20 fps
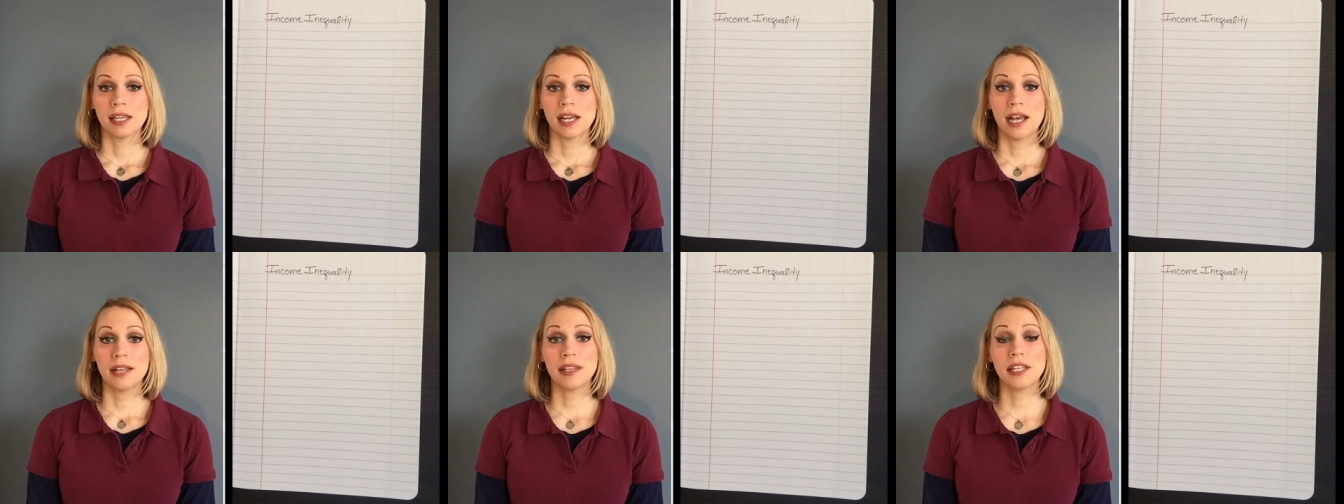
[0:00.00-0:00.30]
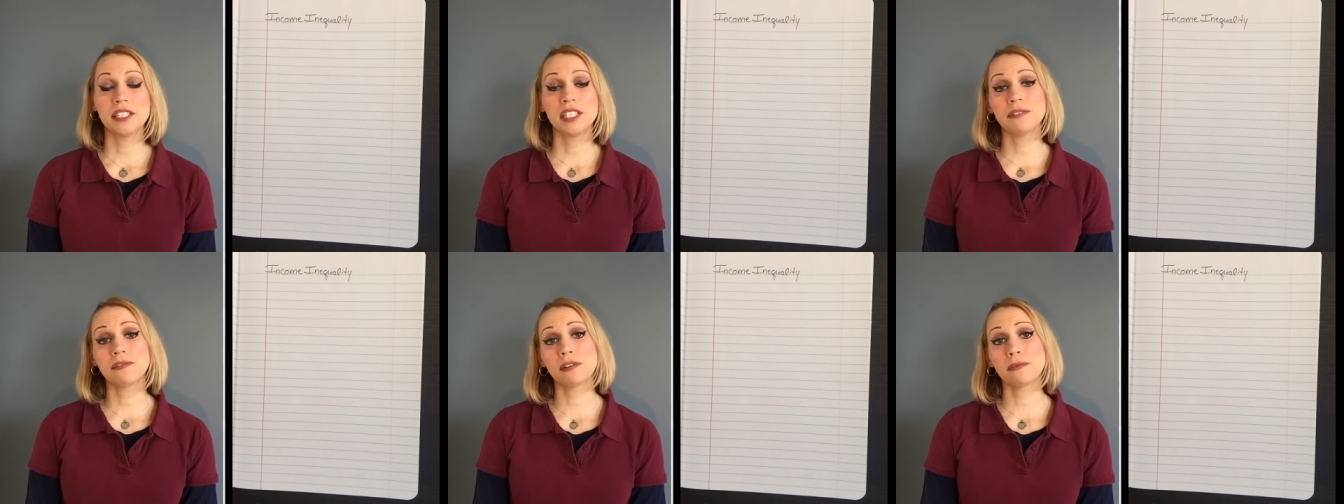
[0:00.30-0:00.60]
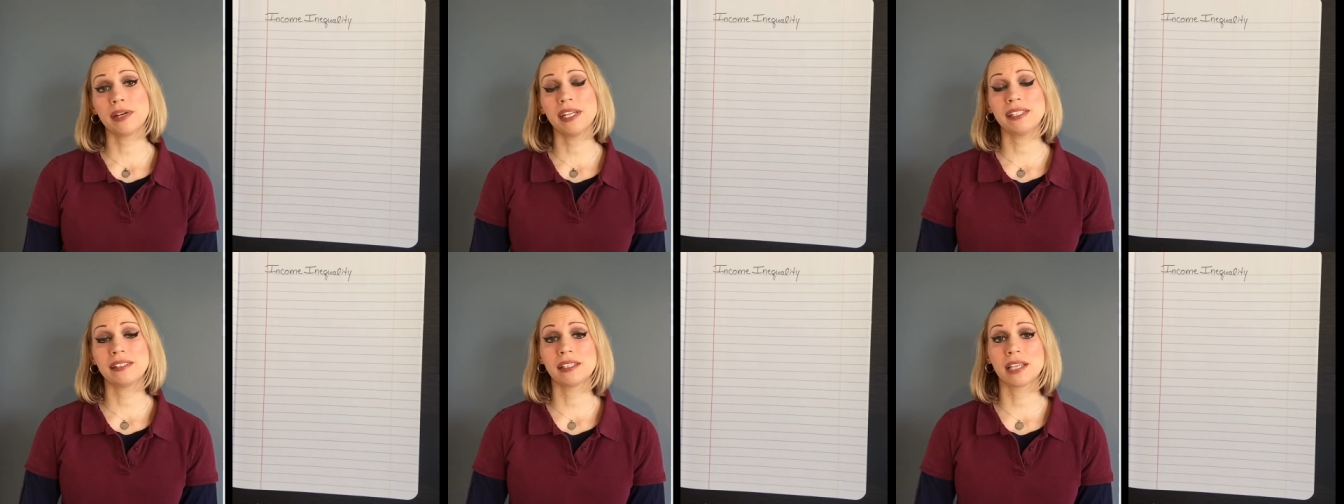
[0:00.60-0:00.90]
and then different
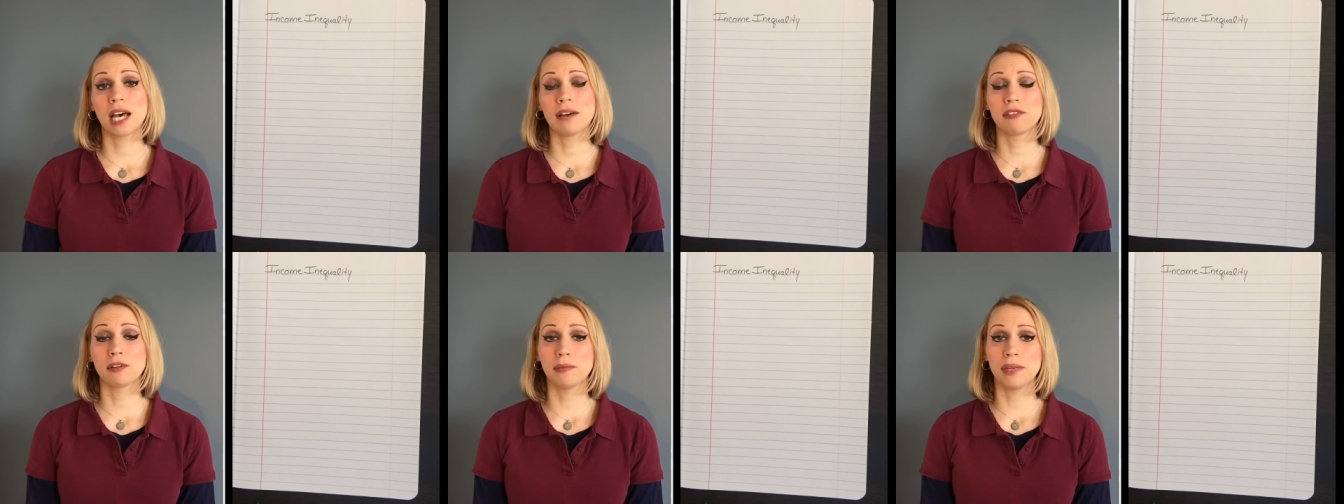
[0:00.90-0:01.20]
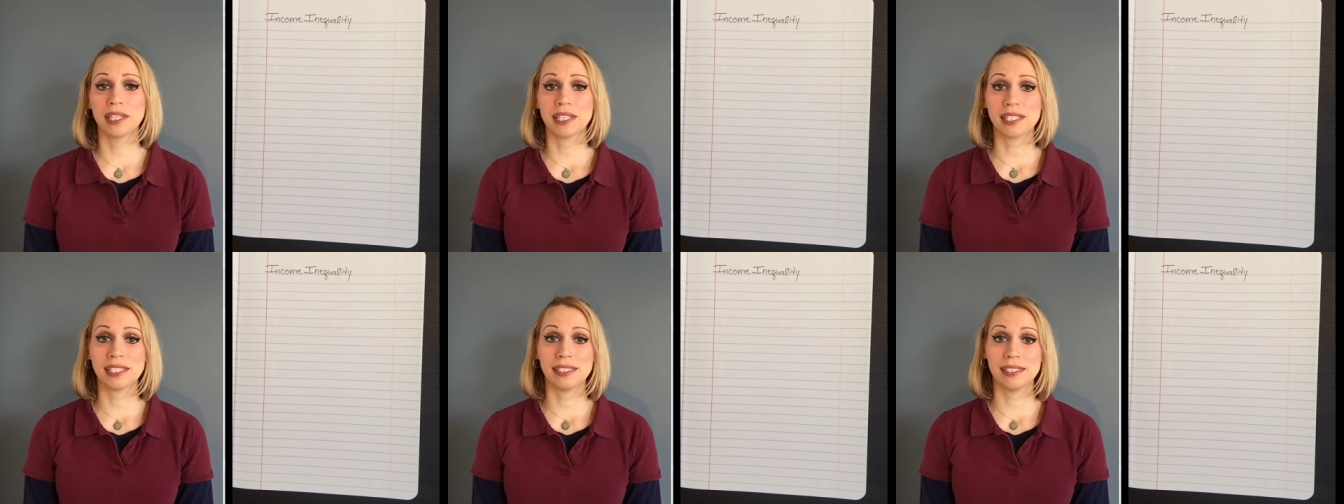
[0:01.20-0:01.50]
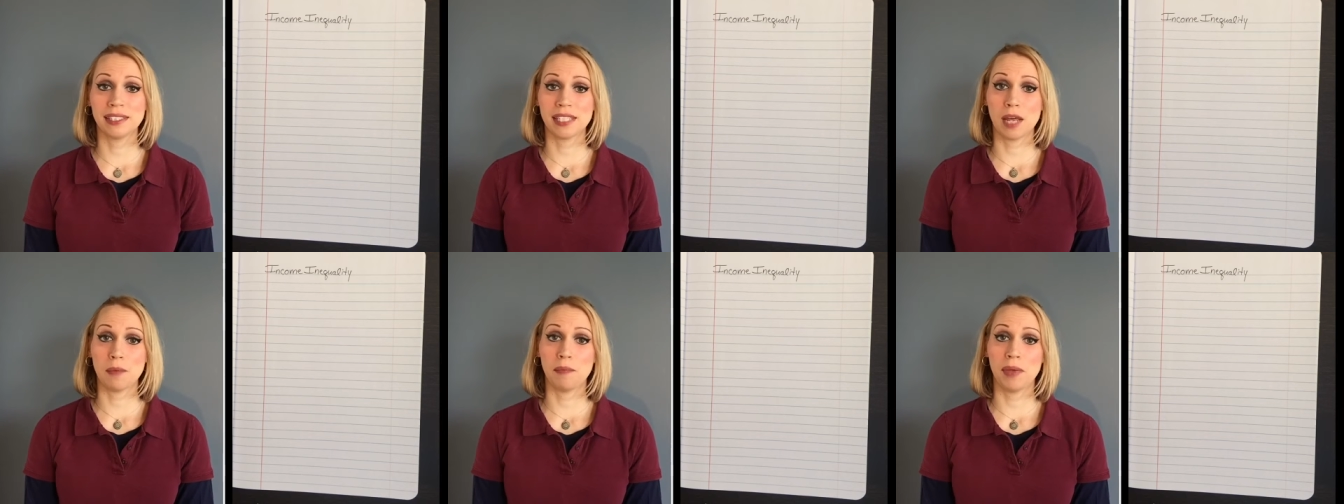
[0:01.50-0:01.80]
ways the government can
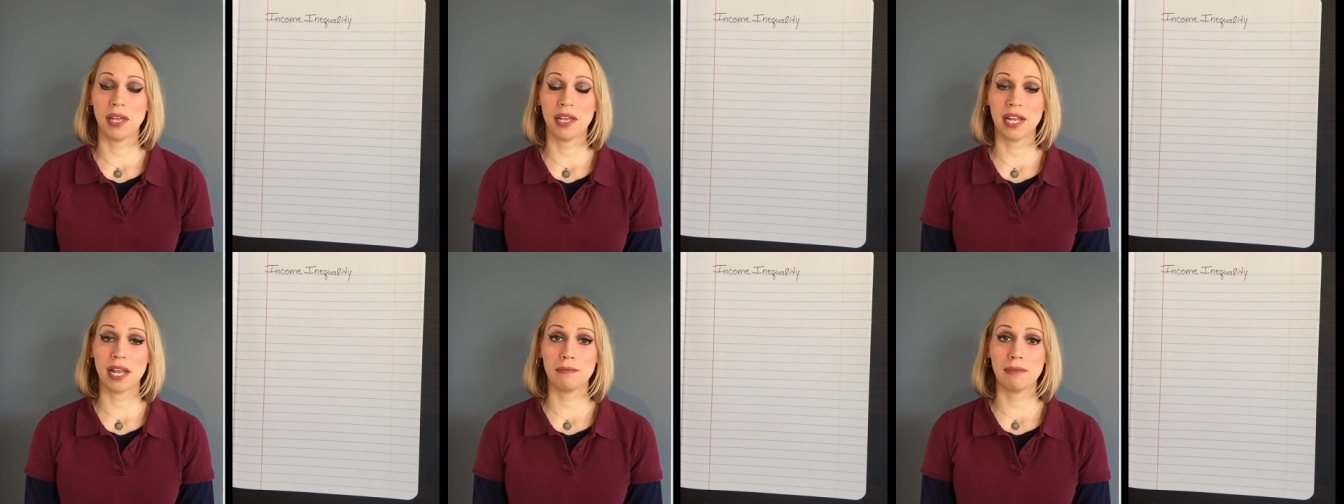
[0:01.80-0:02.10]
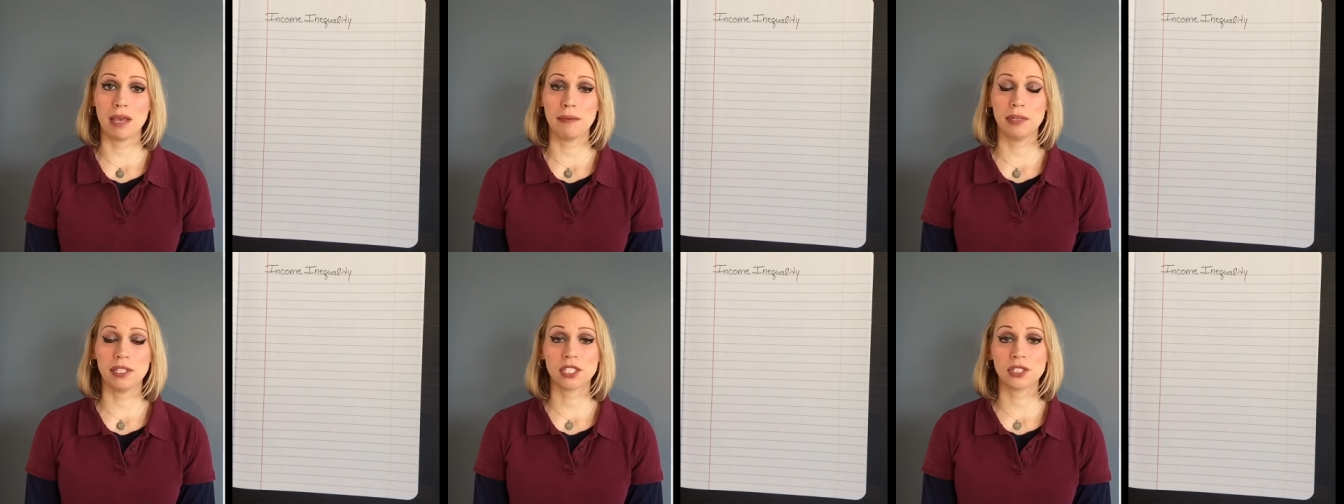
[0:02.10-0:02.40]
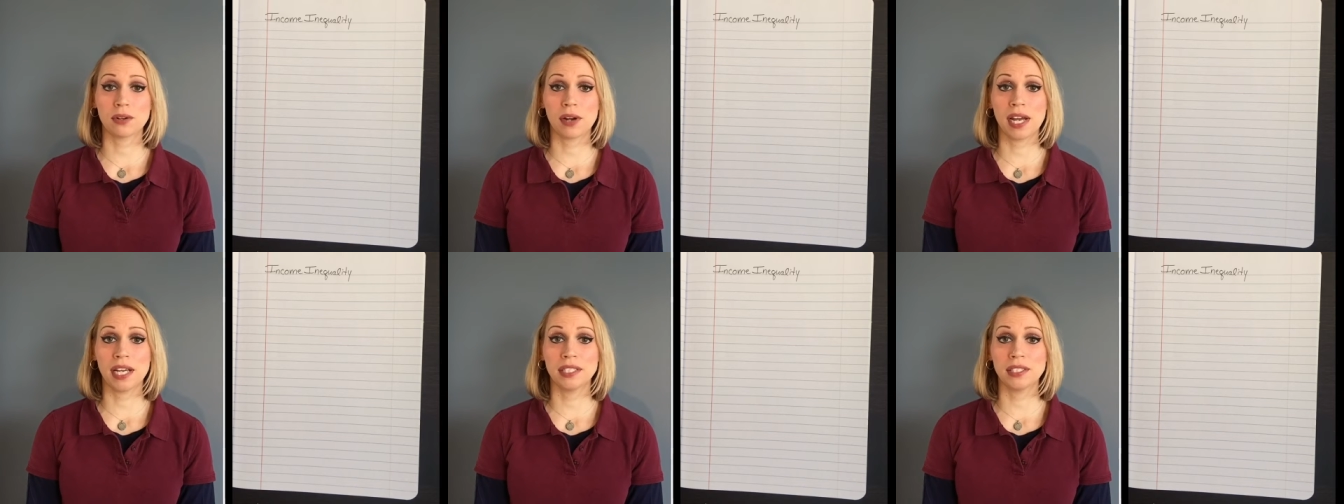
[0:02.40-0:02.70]
step in and maybe
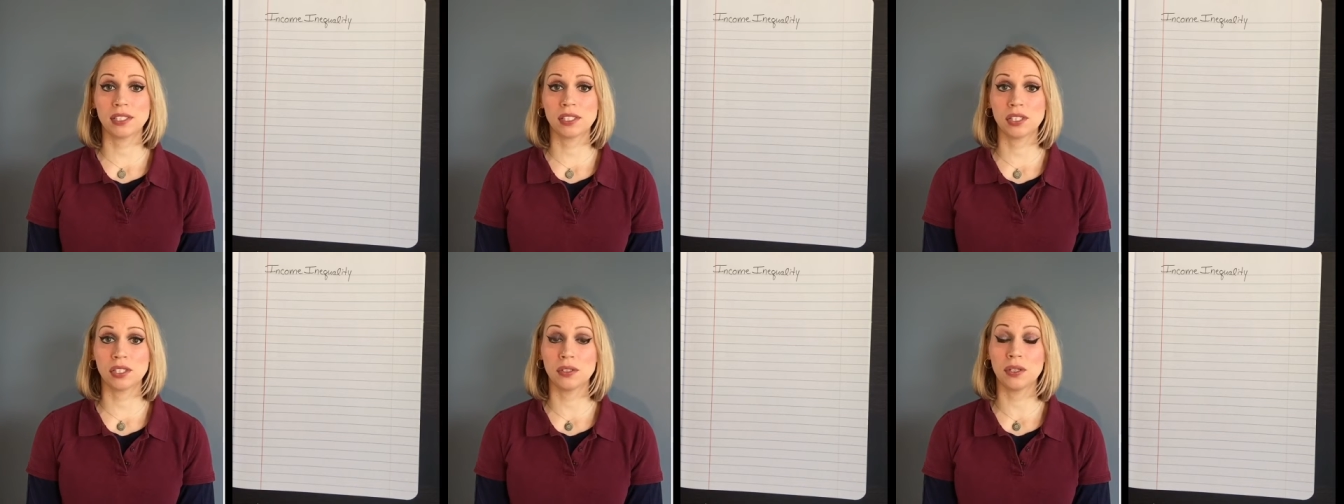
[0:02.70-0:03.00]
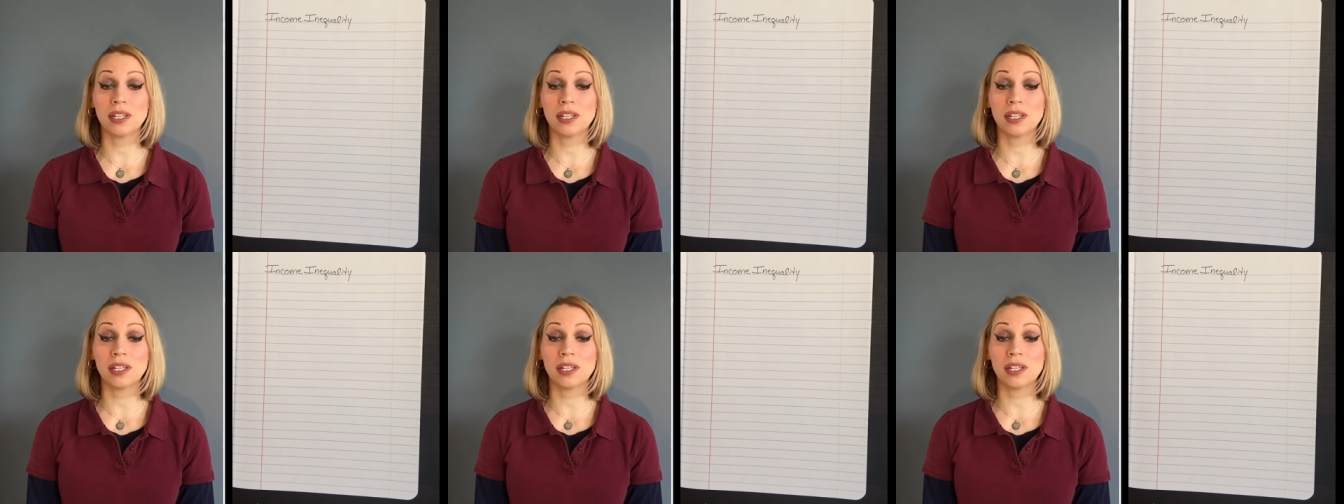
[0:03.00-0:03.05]
try to